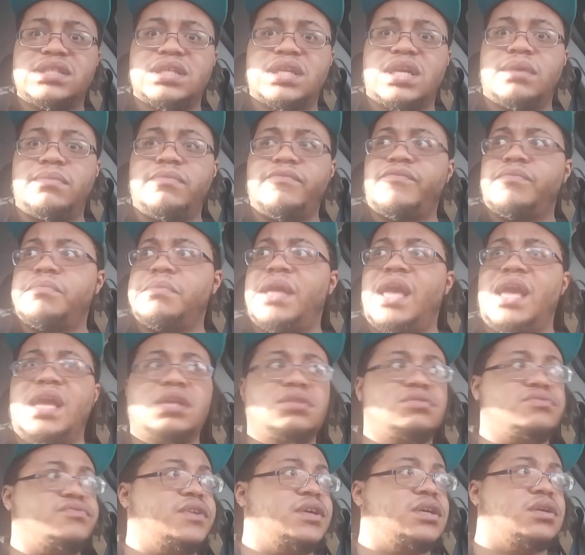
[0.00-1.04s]
coming from
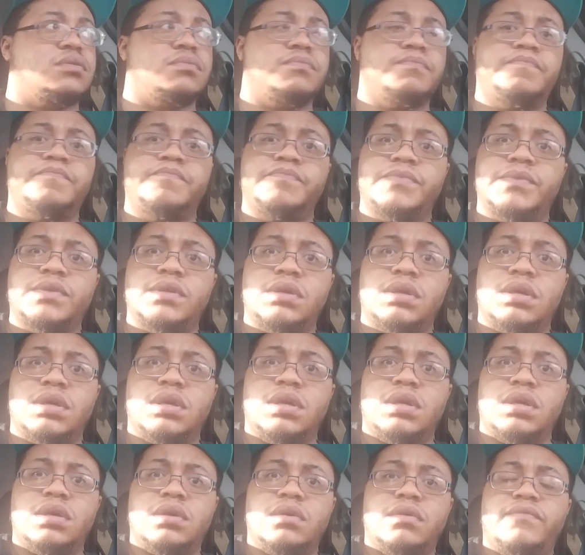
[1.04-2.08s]
Gainesville
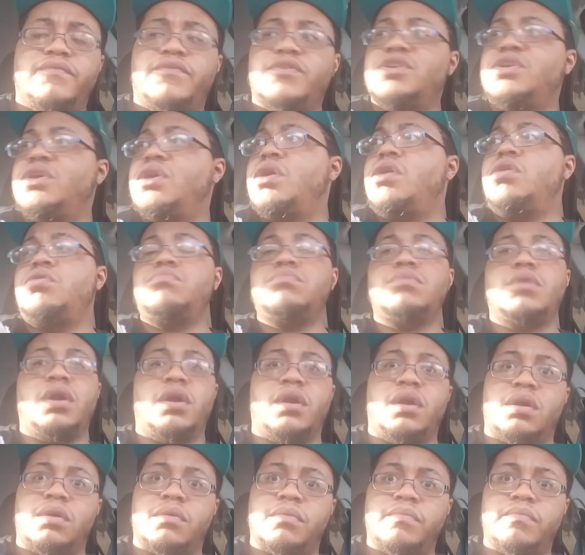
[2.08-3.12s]
for your
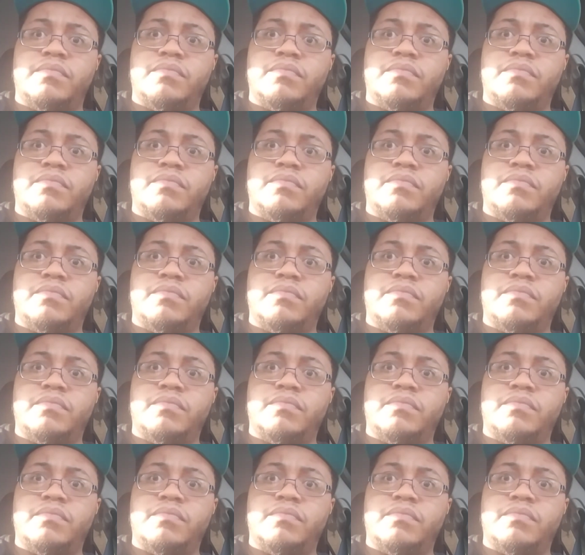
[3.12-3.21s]
homegirl.